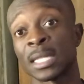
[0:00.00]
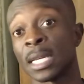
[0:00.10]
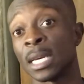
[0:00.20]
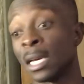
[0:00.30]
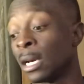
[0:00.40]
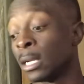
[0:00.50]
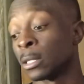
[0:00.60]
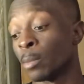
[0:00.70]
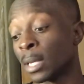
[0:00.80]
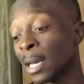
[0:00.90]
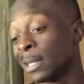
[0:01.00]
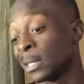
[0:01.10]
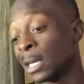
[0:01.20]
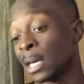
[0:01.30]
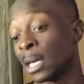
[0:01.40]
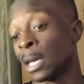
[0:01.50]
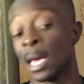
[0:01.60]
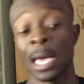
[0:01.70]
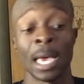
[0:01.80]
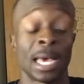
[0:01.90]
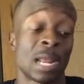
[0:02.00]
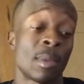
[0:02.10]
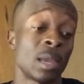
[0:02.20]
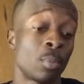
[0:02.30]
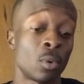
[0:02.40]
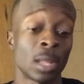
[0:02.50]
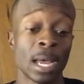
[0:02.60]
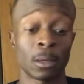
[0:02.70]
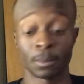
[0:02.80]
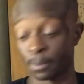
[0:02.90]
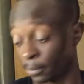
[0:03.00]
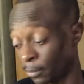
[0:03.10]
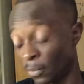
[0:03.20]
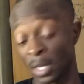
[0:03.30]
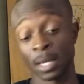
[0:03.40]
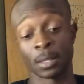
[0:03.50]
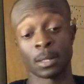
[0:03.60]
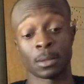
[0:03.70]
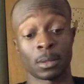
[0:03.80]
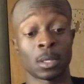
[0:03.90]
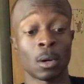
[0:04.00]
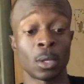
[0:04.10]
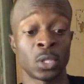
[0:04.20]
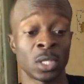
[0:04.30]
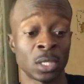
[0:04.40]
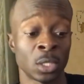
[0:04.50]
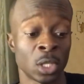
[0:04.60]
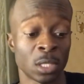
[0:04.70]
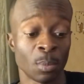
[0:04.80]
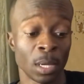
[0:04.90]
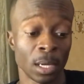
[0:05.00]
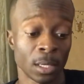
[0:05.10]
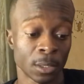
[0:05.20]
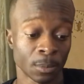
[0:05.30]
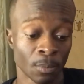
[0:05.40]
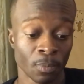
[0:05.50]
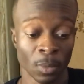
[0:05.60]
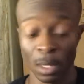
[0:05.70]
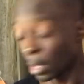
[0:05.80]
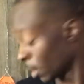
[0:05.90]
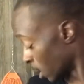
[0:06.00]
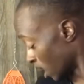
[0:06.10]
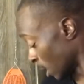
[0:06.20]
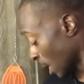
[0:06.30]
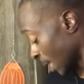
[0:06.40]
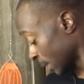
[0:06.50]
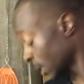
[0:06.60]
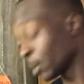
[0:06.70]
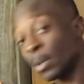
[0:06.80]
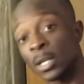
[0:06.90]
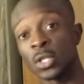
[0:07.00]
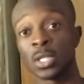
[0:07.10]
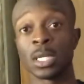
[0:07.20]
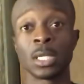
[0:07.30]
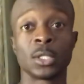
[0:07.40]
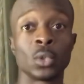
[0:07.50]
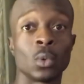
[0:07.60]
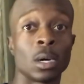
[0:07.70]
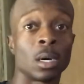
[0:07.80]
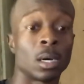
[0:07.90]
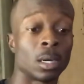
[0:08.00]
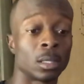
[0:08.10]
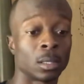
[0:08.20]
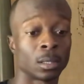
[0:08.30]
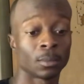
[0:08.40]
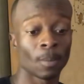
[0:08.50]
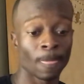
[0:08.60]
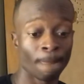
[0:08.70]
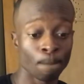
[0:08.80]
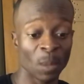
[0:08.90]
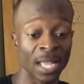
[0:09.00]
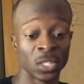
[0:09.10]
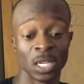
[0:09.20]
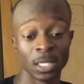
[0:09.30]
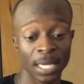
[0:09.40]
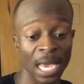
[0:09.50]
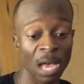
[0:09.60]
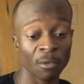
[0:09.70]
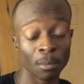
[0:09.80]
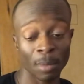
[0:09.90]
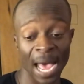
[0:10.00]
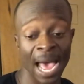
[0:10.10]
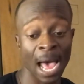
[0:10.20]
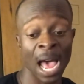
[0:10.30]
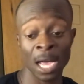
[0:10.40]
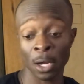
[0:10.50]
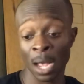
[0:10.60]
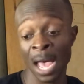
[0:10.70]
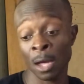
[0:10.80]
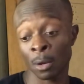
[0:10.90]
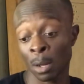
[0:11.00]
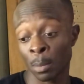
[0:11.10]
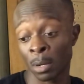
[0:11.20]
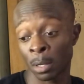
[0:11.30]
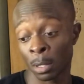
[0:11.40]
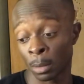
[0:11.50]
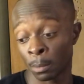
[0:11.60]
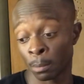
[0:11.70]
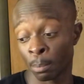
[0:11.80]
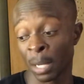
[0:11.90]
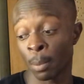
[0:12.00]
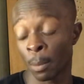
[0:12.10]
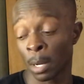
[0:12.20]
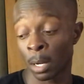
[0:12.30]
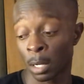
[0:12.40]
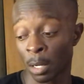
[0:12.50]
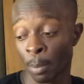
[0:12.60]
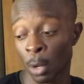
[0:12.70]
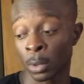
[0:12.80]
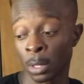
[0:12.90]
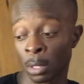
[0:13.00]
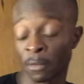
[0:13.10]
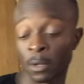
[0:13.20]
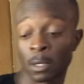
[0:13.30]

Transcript: handguns on my nightstand, and I might pull out this. So it just depends. Like I said, man, it's just good to it's good to have them. I'm a big component of